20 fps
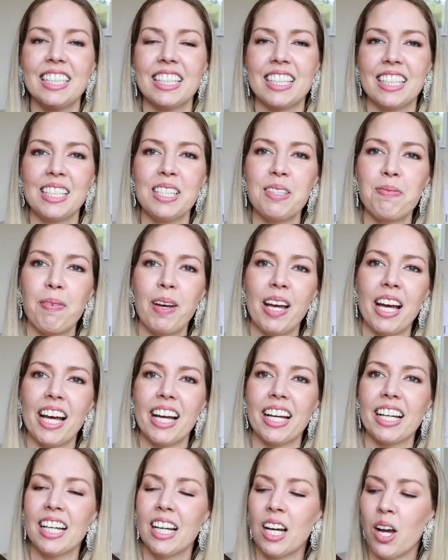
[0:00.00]
This
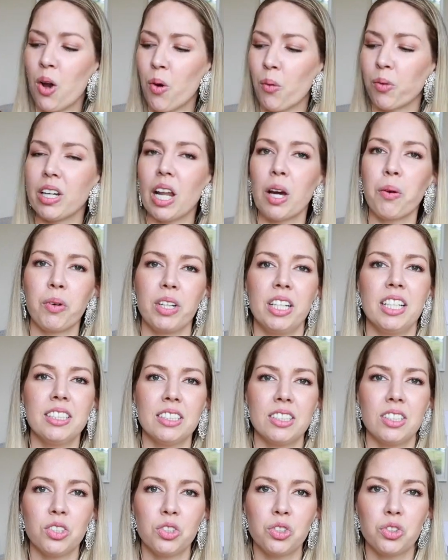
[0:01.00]
bag, when I went
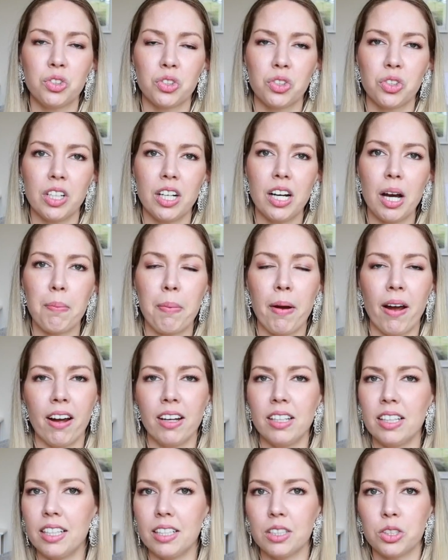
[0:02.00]
into store,
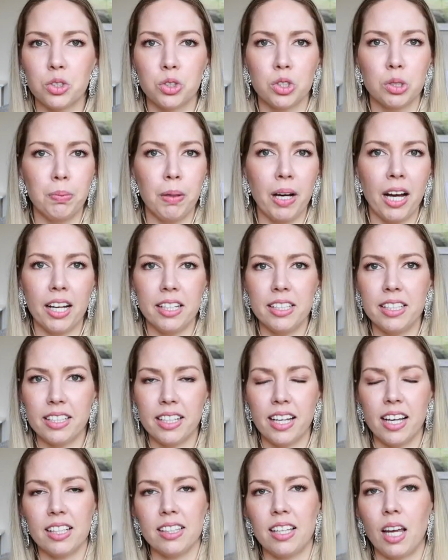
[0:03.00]
apparently it's super hard to
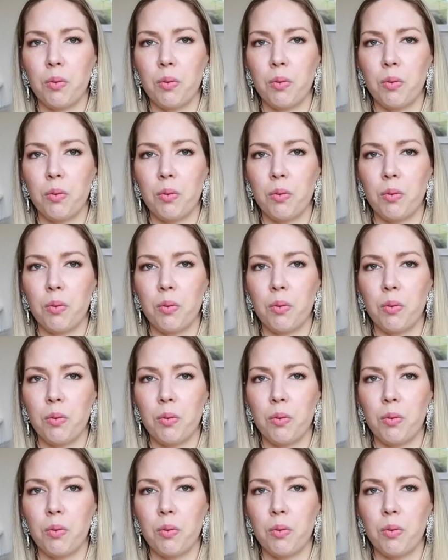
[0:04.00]
get.